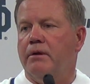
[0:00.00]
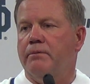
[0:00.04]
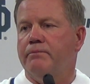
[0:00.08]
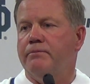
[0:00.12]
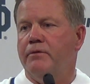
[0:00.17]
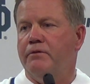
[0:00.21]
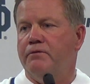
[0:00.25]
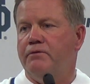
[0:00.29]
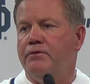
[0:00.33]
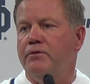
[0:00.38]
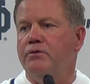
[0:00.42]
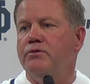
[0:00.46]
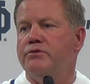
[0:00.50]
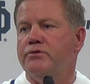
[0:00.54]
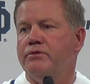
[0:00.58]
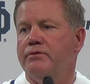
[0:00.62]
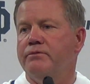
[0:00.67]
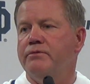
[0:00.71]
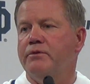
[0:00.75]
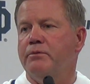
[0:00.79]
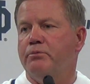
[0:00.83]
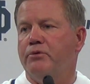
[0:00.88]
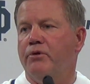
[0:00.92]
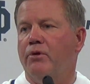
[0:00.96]
the future
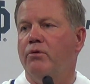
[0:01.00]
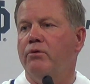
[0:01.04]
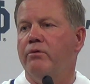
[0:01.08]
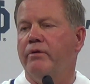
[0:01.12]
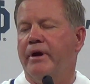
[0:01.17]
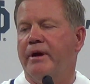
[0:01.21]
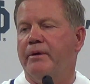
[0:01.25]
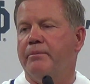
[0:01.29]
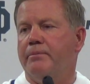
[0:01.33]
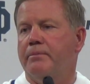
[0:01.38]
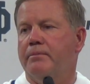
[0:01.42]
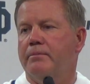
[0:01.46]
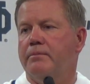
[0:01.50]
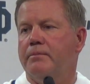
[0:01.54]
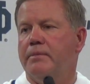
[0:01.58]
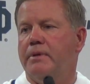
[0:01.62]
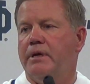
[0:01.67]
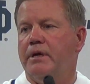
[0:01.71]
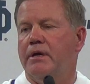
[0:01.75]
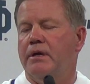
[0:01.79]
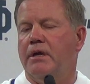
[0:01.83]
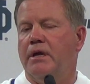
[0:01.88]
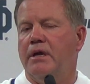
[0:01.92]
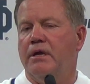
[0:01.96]
of the program.
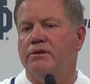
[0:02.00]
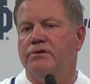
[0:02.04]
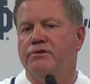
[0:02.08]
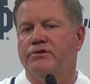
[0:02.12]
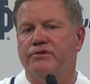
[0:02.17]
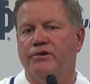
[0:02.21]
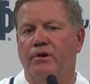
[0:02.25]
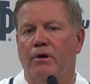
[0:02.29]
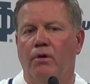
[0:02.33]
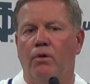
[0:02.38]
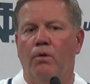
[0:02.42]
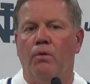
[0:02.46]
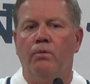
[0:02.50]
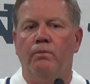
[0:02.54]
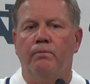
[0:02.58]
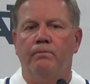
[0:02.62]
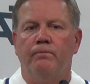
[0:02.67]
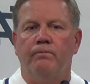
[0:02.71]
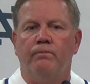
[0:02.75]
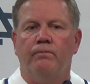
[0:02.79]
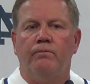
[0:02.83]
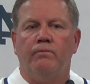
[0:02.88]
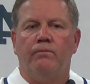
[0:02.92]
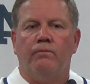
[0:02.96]
And so
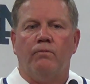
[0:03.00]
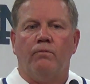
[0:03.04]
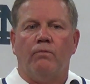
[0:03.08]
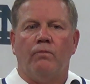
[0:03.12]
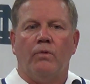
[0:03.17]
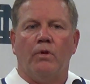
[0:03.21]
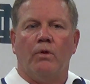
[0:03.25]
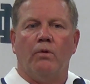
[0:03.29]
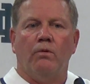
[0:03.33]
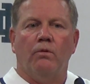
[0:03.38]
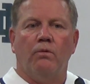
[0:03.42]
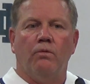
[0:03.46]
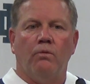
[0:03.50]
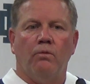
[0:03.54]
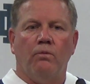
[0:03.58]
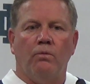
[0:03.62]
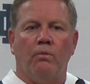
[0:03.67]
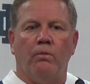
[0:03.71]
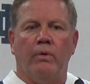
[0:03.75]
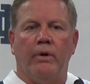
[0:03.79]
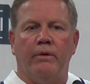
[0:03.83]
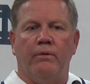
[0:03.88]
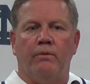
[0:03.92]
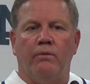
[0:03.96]

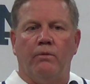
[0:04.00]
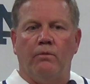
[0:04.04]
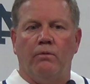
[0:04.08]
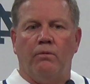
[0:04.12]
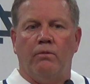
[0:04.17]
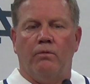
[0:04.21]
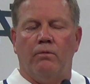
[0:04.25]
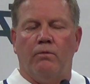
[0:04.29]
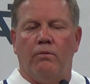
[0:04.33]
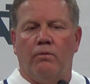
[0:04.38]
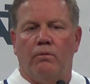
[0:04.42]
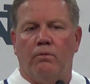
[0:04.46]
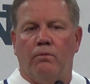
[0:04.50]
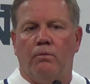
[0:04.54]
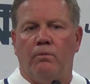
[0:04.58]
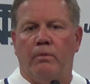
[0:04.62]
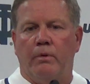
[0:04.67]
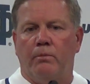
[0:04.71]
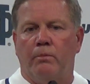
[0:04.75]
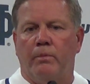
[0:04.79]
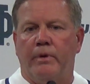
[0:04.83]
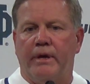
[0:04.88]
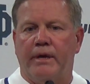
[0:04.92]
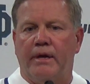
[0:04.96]
when
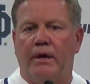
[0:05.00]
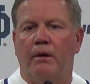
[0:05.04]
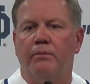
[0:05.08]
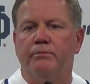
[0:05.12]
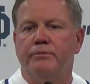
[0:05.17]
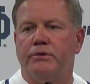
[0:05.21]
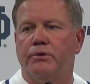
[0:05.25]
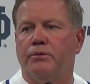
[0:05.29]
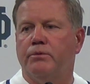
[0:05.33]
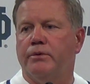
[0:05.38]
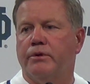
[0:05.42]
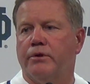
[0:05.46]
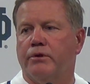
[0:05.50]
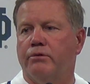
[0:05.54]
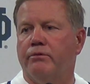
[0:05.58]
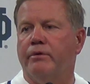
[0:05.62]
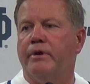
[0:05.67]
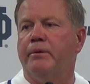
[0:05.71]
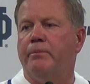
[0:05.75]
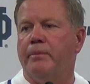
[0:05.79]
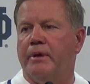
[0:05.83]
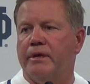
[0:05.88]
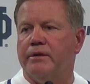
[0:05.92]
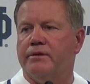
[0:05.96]
we come to an
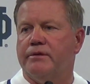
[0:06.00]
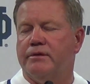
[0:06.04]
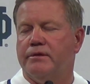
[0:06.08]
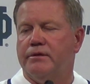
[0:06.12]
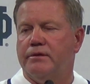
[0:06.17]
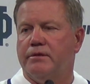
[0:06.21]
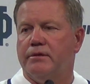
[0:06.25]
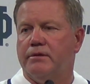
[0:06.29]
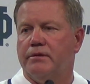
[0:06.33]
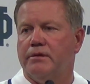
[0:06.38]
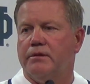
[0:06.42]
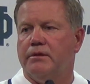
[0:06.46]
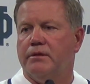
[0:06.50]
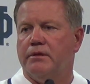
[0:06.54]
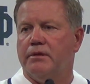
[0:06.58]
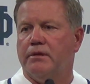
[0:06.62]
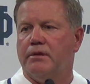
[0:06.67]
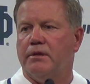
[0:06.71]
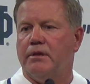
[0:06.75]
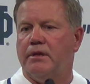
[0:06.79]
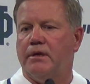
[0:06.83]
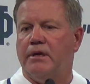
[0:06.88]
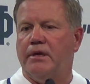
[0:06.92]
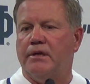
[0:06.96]
agreement,
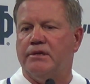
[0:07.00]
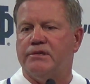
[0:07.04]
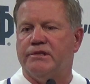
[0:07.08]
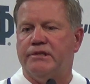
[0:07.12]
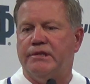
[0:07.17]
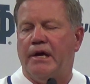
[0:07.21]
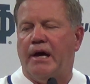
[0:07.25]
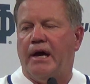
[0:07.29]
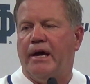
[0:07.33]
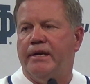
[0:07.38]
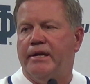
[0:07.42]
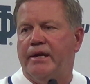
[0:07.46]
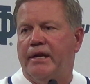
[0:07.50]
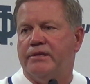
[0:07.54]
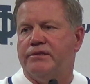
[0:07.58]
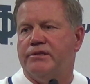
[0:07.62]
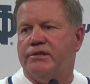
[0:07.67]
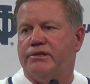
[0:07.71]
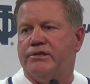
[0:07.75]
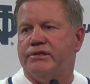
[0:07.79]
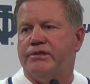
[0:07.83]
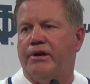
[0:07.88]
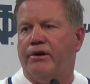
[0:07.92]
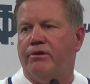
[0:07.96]
it's not
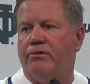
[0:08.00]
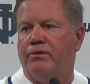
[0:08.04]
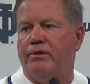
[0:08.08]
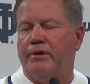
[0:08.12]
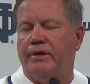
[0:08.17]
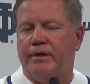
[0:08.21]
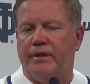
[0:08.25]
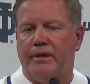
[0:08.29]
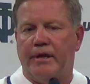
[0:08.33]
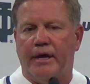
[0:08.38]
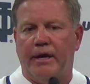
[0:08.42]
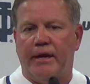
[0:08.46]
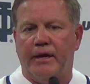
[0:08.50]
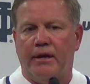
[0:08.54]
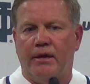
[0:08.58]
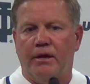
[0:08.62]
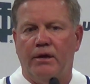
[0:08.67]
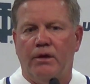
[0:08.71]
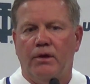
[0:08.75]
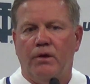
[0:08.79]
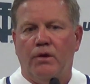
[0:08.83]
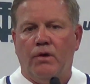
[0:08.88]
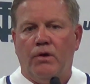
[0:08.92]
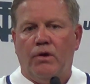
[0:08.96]
necessarily that
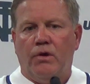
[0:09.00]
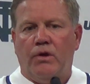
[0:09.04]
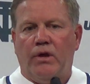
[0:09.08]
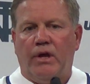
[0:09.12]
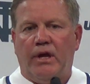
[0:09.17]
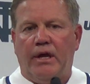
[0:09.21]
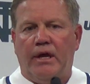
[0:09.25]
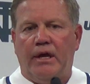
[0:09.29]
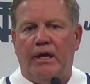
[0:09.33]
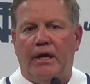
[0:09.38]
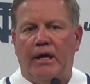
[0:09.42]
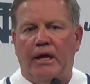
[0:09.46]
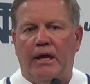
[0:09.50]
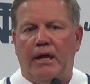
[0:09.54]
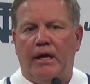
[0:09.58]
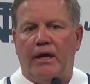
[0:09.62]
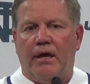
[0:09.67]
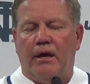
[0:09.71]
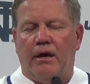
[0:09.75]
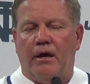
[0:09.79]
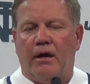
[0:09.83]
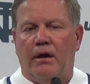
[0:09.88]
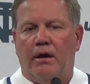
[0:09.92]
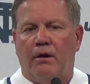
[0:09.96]

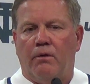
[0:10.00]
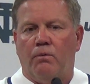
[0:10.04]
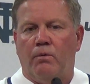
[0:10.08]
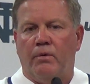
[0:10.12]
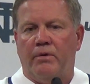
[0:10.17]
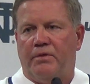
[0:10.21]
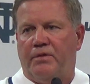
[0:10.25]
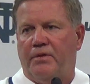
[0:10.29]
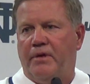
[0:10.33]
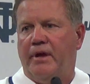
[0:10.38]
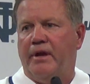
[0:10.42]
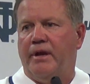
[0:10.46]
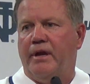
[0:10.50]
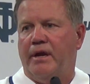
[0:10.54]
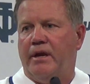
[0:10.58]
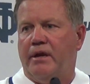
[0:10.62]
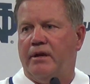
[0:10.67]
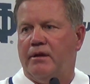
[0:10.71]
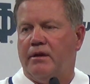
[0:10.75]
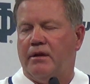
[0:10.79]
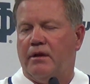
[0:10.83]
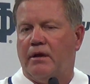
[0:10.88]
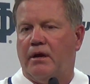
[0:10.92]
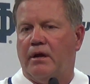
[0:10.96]
within
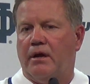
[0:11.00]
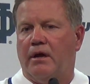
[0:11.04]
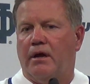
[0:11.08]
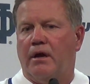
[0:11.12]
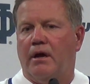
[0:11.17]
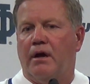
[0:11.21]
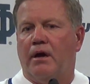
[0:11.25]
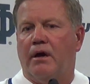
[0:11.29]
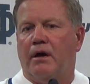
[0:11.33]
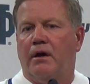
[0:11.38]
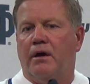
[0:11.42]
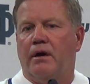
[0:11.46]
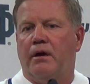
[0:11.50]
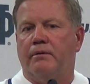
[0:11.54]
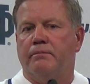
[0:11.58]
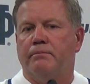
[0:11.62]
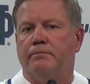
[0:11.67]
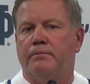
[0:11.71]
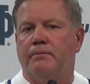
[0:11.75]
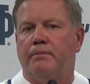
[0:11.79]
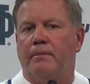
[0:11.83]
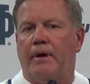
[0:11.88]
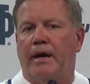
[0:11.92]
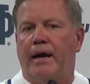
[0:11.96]
it
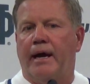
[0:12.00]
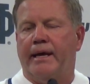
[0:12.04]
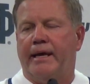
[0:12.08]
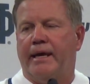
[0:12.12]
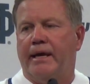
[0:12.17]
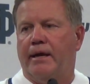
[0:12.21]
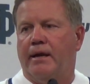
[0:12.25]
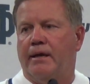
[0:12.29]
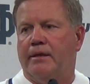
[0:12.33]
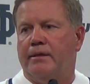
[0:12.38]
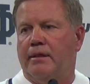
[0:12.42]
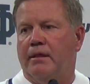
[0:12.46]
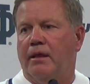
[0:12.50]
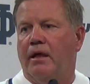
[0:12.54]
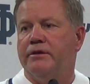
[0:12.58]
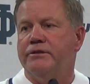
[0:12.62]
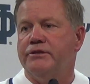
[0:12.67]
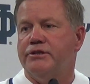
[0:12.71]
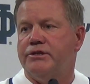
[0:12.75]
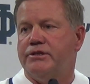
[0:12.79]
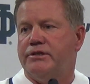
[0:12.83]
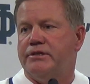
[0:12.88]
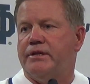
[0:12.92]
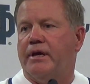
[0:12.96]
I get a
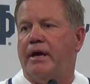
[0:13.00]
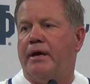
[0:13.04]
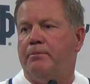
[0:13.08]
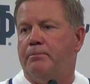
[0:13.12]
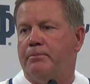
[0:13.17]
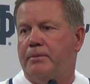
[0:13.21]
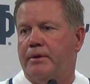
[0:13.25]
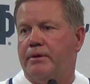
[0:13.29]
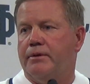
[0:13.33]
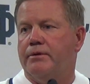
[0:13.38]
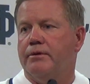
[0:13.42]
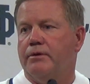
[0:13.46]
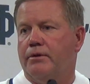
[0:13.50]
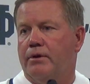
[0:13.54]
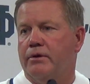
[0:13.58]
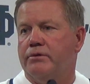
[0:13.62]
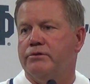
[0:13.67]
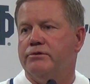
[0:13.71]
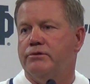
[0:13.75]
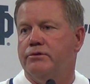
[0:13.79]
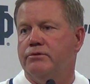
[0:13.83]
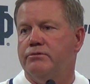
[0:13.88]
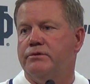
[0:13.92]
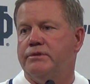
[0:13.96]
lunch stipend
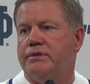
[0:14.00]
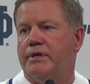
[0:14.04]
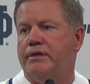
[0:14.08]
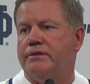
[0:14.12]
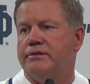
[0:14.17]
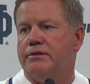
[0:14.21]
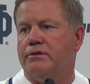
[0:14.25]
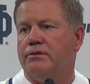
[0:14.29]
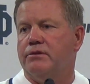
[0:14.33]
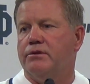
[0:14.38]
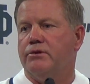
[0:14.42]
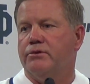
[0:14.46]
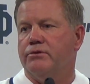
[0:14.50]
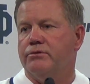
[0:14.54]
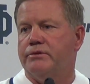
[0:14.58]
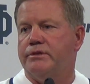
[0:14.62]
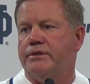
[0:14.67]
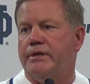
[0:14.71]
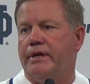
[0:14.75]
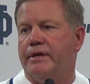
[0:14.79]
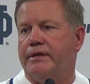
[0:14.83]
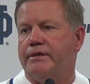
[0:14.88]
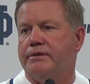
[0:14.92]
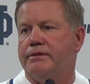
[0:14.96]
on Tuesdays and
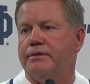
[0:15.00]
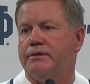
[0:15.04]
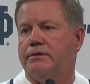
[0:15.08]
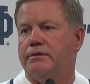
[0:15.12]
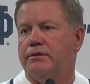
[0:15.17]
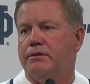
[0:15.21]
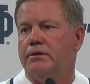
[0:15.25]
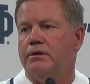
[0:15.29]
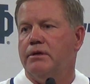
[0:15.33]
Thursdays.